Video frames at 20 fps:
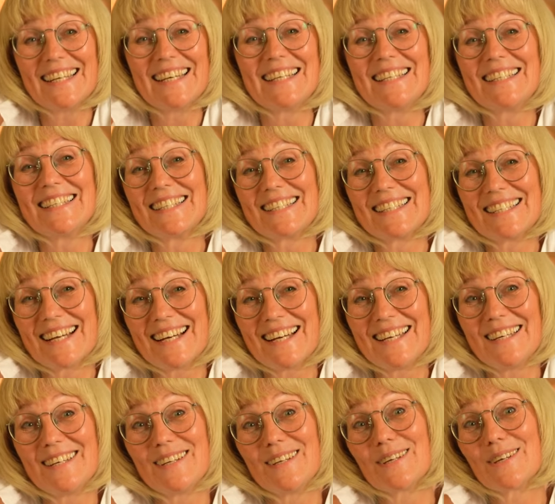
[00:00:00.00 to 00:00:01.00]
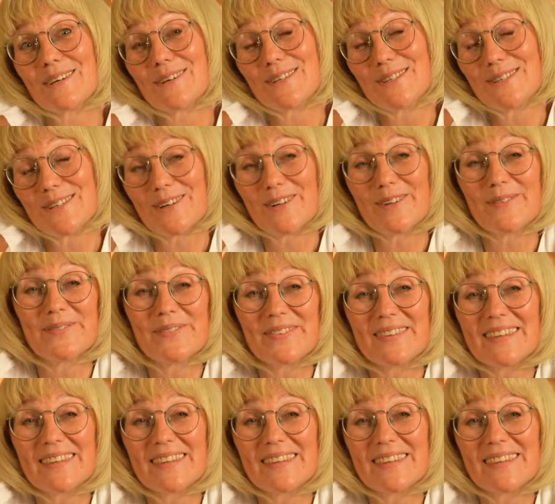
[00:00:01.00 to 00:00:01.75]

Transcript: and designing her doll.